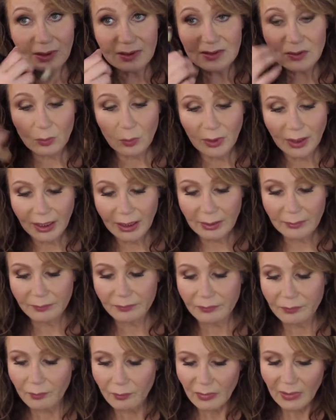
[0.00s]
it's wet,
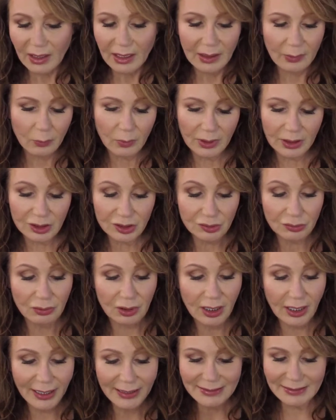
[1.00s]
when it
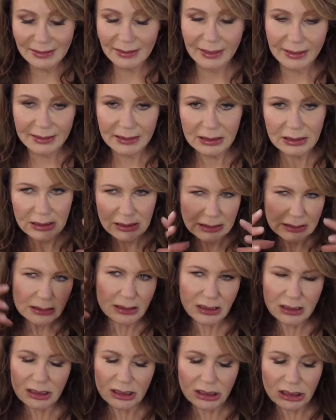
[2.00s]
dries, it like
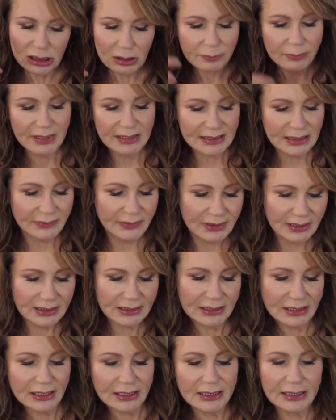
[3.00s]
makes everything
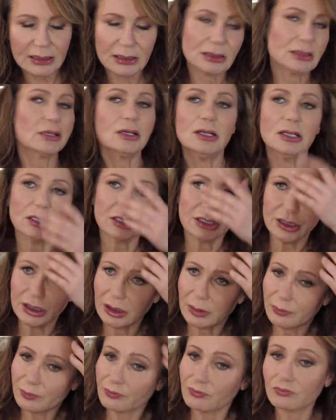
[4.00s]
tight and all good.
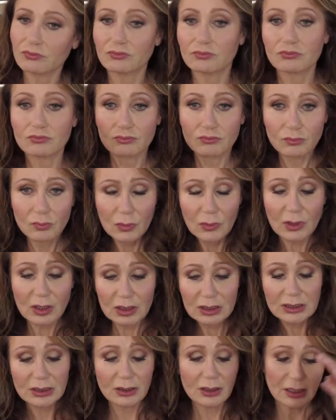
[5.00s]

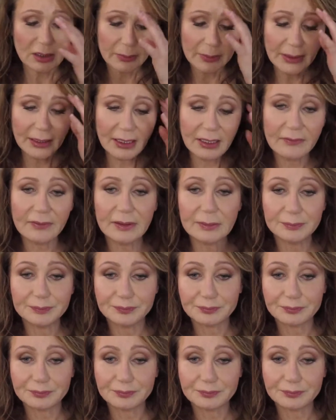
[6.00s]
So there we have it.